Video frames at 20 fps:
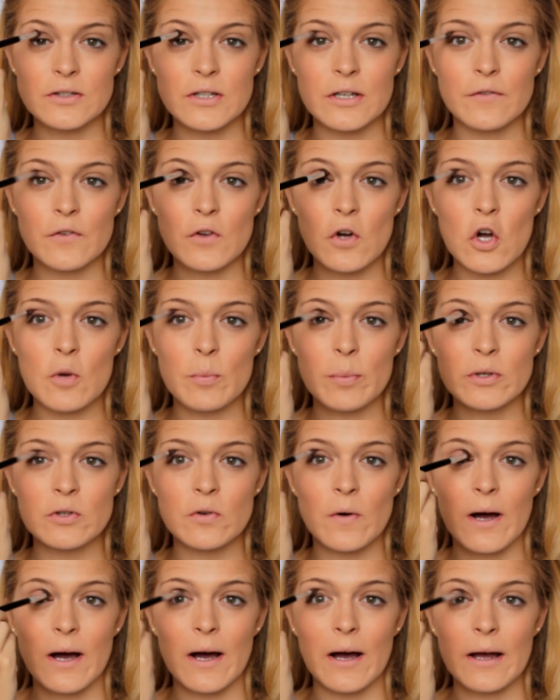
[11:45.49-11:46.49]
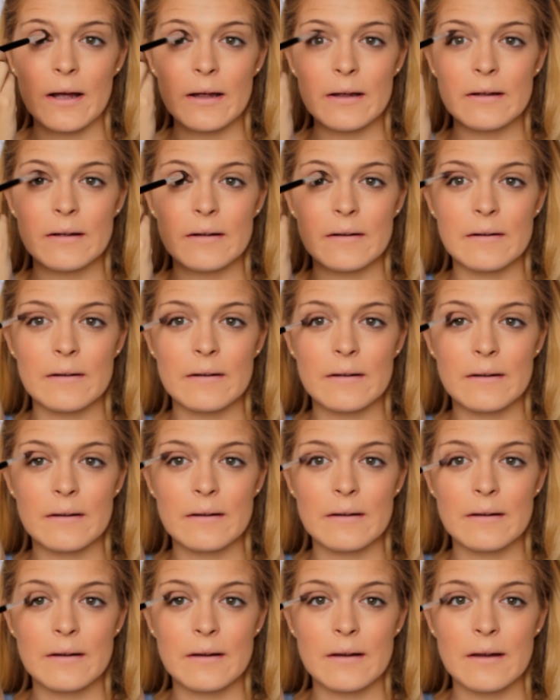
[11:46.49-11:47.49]
So if you open your eye
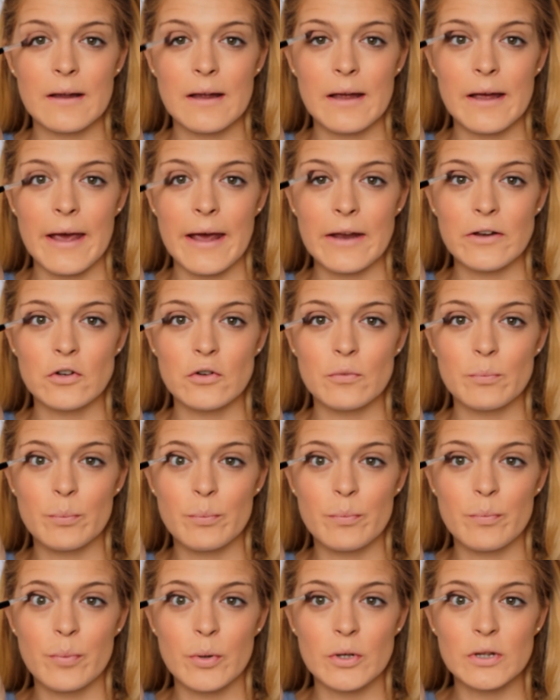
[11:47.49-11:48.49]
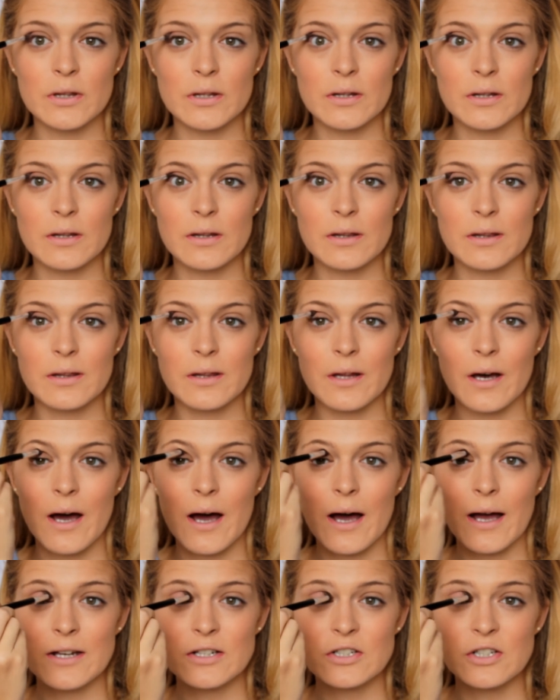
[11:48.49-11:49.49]
and you put the
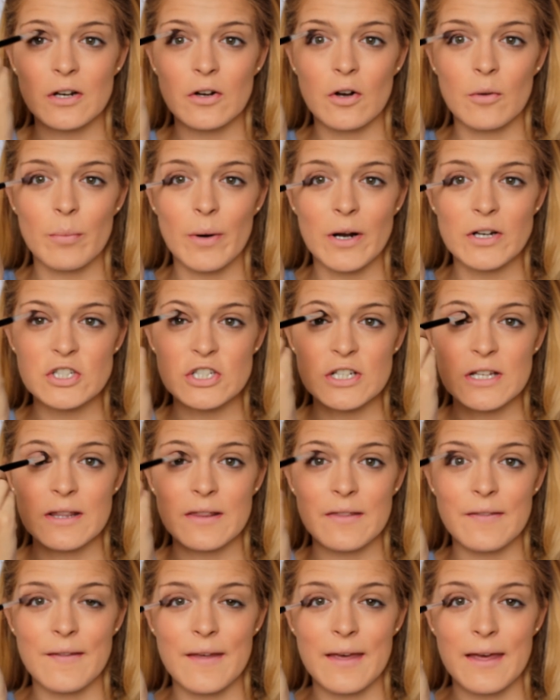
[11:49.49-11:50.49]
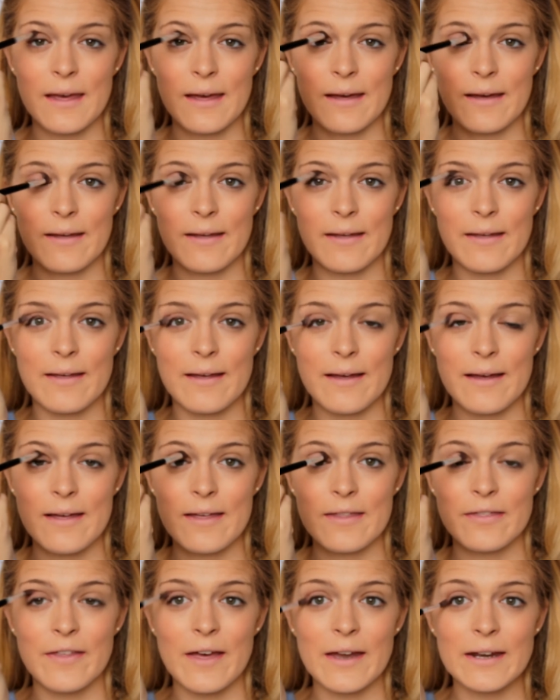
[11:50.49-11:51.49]
eyeshadow brush in there,
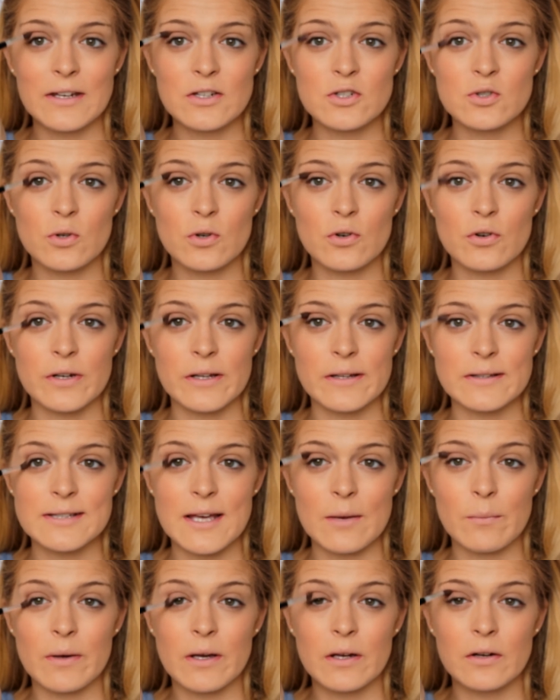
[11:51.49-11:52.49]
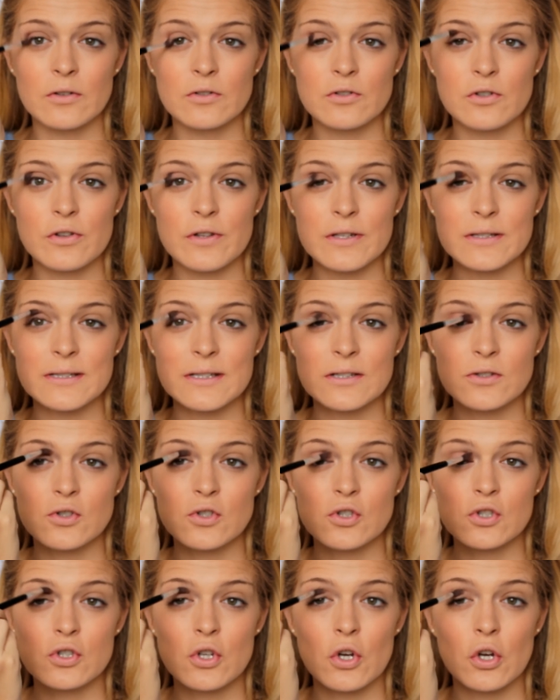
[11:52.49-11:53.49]
that is your crease, and we're going to do this in
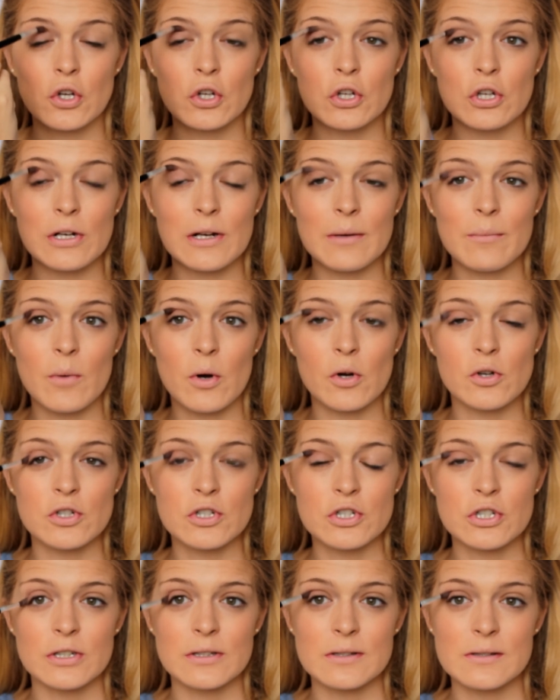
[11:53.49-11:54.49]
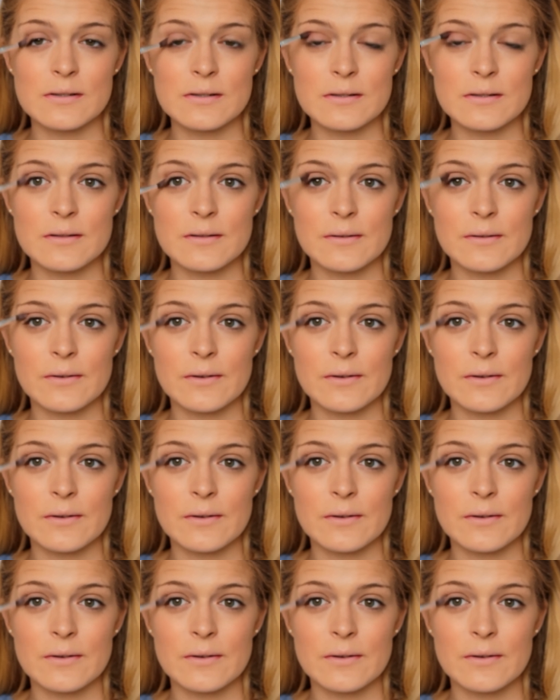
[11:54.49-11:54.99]
circular motions